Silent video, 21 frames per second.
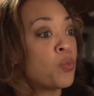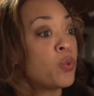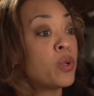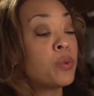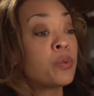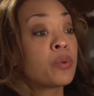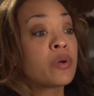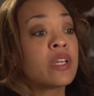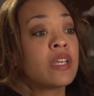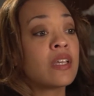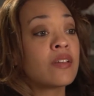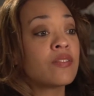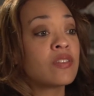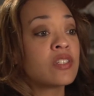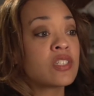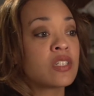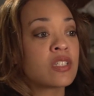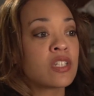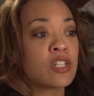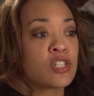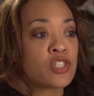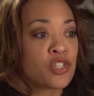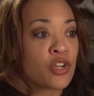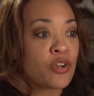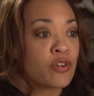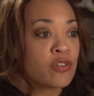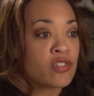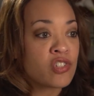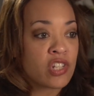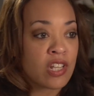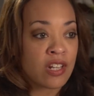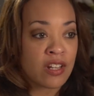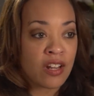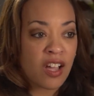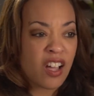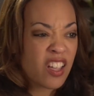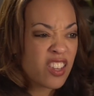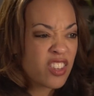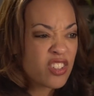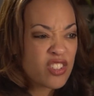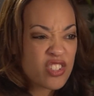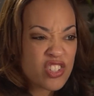we were given to the church and
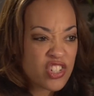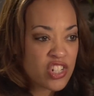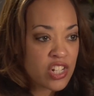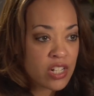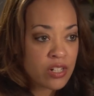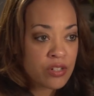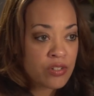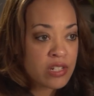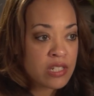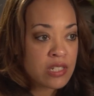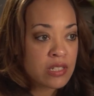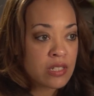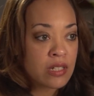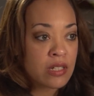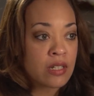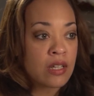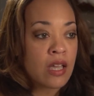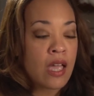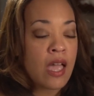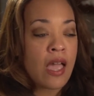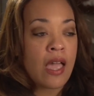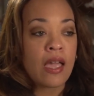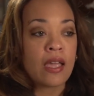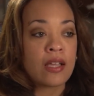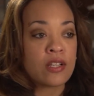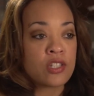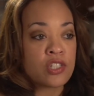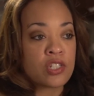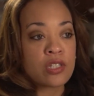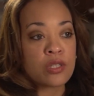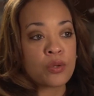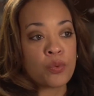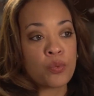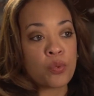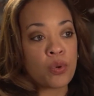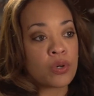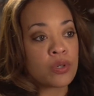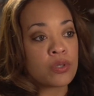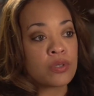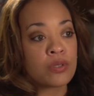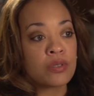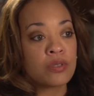others generously, and to the
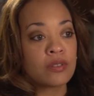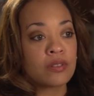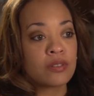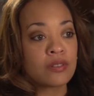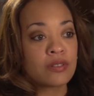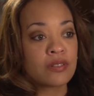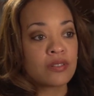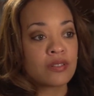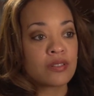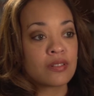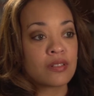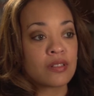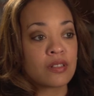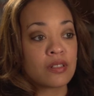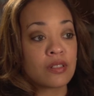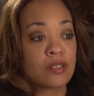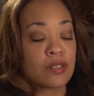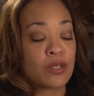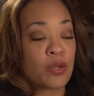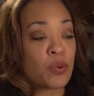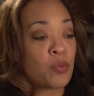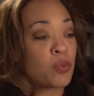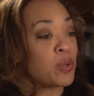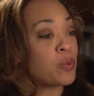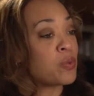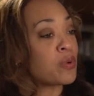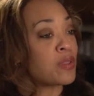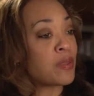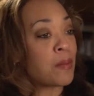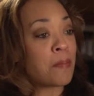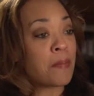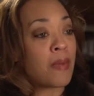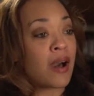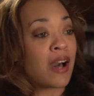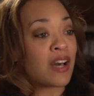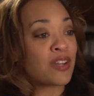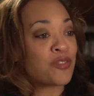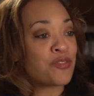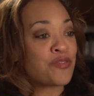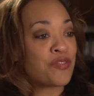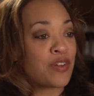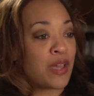world, we were the
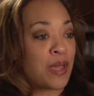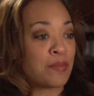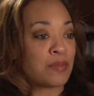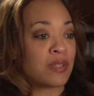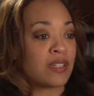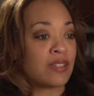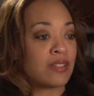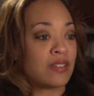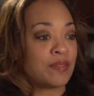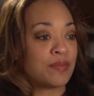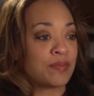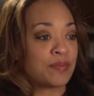model family.